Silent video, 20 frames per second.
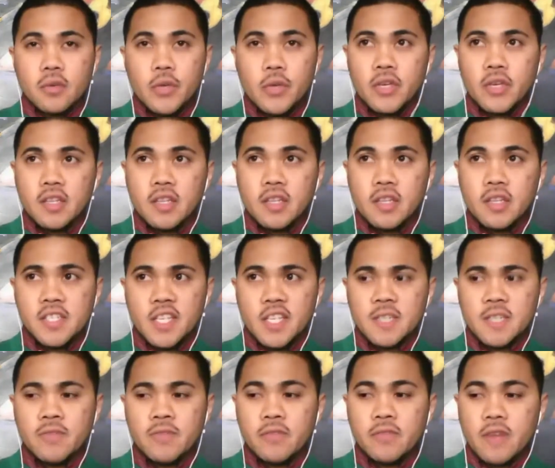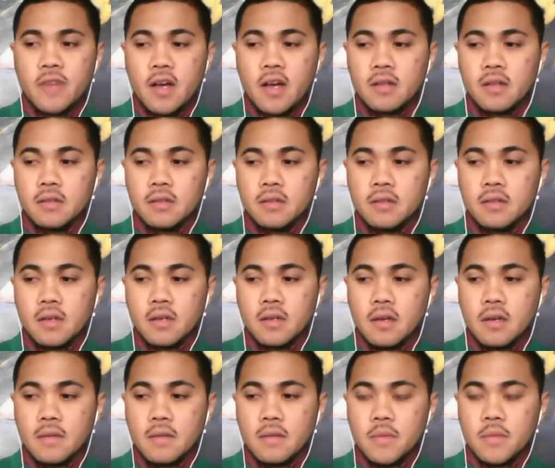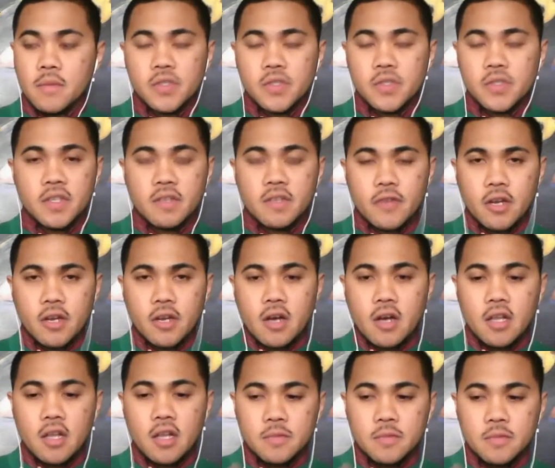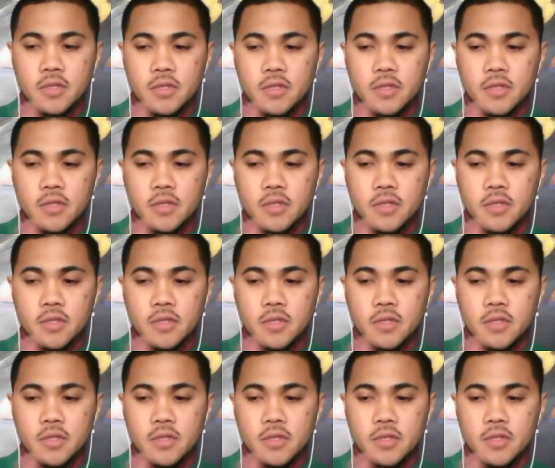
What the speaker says: when you get that CSV file, you'll see different columns.